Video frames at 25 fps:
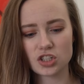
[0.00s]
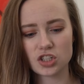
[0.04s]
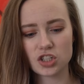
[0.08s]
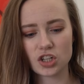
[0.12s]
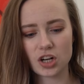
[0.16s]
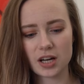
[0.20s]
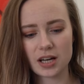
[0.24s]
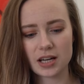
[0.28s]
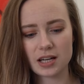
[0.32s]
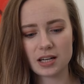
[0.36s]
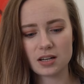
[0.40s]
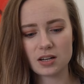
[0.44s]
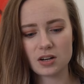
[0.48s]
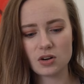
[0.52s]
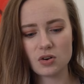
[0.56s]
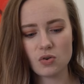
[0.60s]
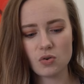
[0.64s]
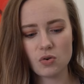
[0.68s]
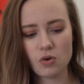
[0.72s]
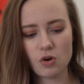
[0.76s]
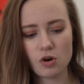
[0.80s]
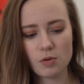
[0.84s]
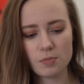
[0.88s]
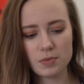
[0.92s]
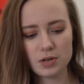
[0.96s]

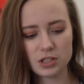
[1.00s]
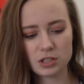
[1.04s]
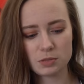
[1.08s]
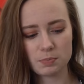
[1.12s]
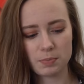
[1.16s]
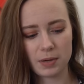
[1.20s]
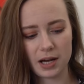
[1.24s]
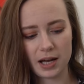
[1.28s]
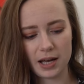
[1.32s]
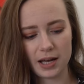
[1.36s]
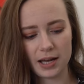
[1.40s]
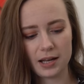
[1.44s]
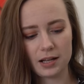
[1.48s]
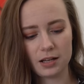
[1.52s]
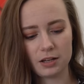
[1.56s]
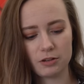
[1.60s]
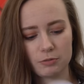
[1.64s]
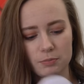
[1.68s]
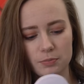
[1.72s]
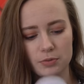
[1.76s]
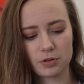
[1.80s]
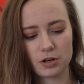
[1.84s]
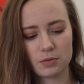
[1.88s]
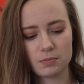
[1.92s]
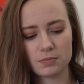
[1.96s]
ginormous pile
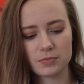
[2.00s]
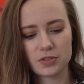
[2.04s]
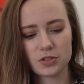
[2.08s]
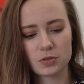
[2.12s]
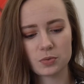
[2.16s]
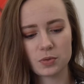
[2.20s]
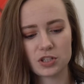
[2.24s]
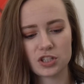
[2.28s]
of prompts,